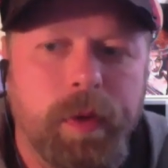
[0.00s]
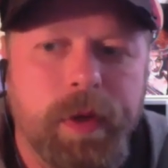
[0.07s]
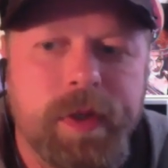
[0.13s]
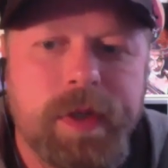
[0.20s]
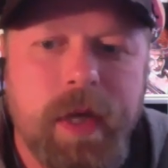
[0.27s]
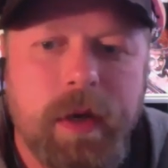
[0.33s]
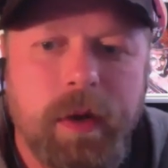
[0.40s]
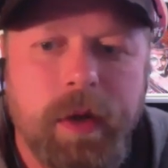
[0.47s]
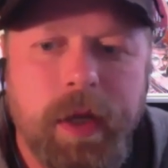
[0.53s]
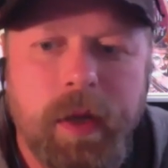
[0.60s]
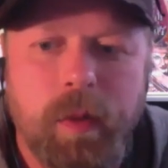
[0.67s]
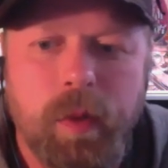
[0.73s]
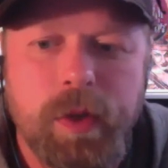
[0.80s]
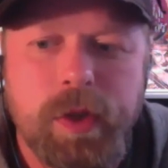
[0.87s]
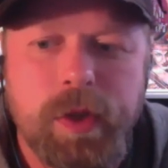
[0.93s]
The
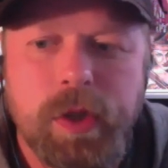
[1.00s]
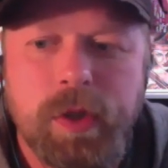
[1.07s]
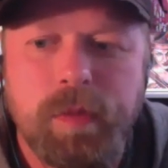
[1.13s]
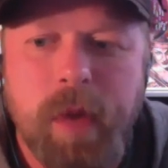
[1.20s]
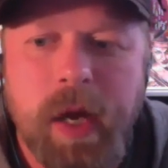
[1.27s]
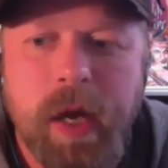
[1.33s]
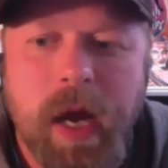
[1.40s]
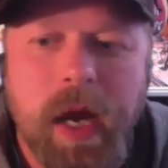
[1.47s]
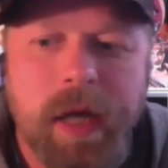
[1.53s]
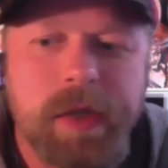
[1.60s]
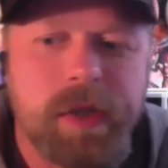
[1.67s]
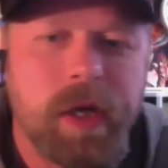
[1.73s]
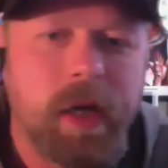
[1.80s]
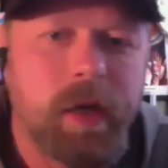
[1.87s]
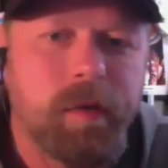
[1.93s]
settling was just my eyes
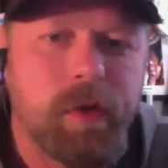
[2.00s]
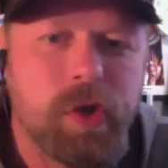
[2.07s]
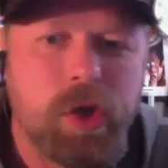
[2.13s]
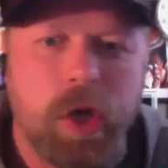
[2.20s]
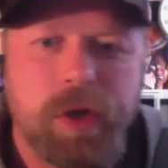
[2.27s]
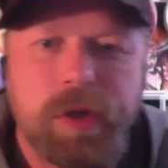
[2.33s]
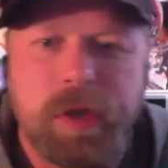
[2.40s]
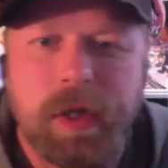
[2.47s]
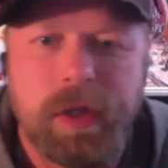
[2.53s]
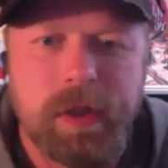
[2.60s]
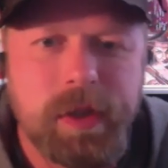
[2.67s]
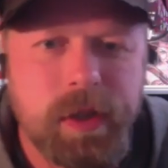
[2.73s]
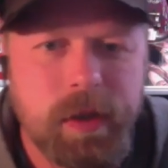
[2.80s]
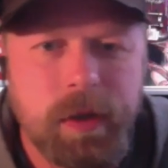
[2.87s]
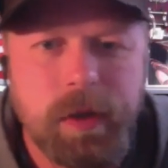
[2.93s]
kind of adjusting
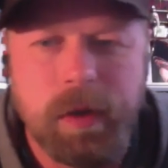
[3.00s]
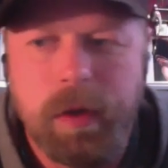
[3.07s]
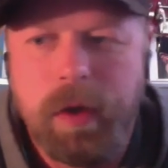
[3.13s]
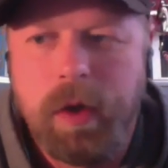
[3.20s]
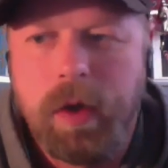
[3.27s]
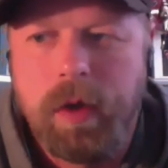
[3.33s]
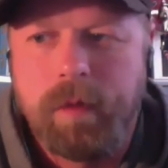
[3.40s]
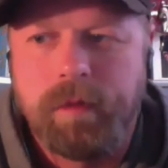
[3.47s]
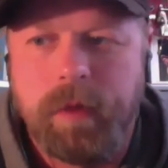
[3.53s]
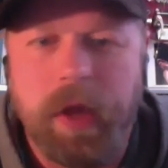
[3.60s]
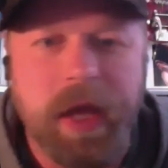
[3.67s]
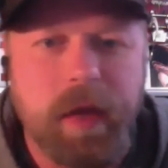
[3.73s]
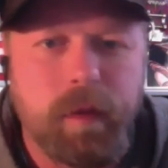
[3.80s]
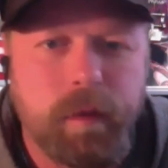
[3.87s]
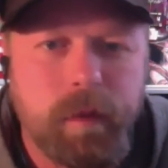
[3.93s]
to
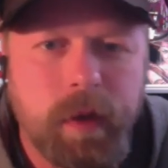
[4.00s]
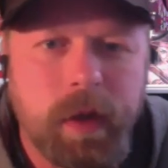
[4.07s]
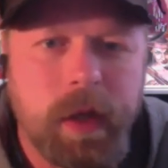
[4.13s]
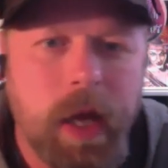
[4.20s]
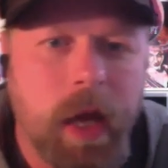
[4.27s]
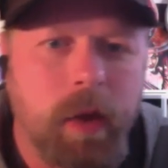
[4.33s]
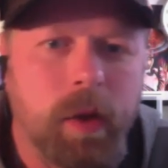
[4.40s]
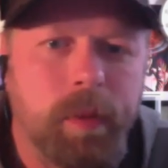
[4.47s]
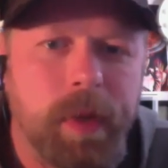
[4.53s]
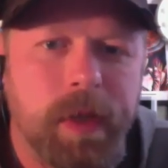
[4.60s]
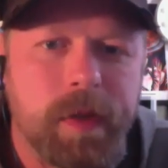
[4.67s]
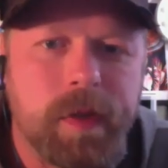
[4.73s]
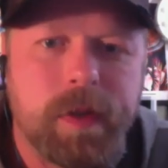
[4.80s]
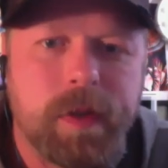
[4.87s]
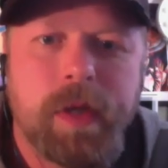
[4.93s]
life and the
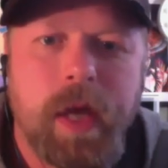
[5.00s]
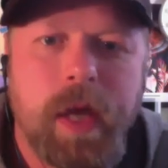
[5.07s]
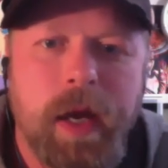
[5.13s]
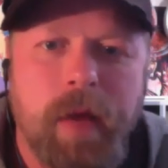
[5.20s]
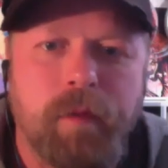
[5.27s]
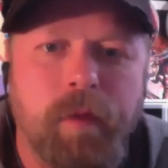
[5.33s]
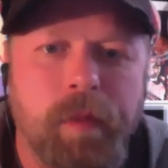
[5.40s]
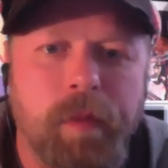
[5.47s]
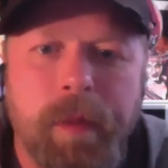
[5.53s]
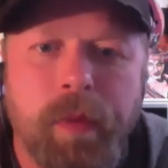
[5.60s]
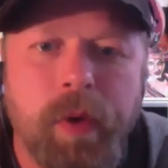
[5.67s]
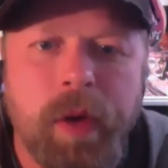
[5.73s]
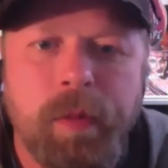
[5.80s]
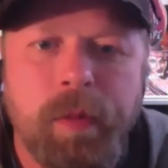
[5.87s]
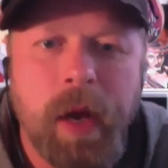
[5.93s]
elements. And then from that
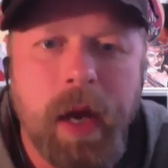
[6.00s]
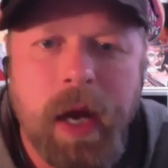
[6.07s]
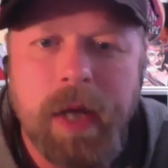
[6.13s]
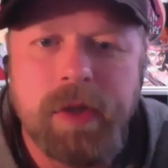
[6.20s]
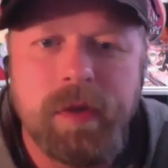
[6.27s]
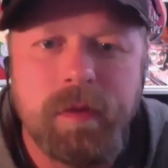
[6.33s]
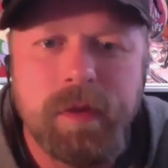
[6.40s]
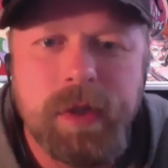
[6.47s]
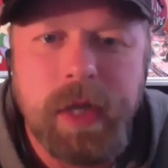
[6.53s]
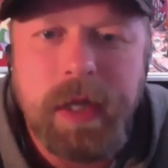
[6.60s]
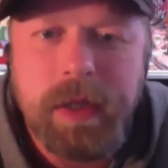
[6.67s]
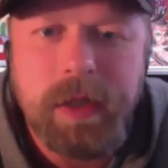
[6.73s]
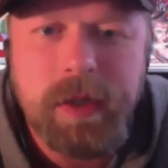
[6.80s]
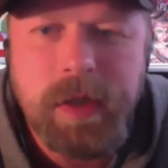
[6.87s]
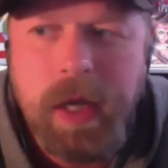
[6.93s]
point, eyes have
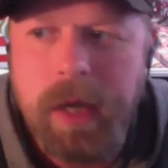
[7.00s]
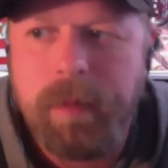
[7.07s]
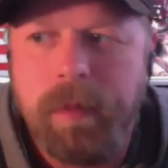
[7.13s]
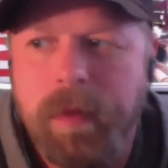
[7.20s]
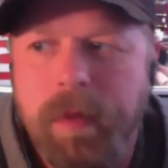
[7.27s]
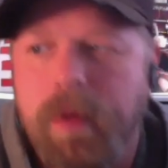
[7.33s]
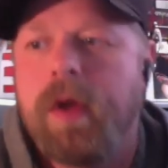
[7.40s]
stayed the same.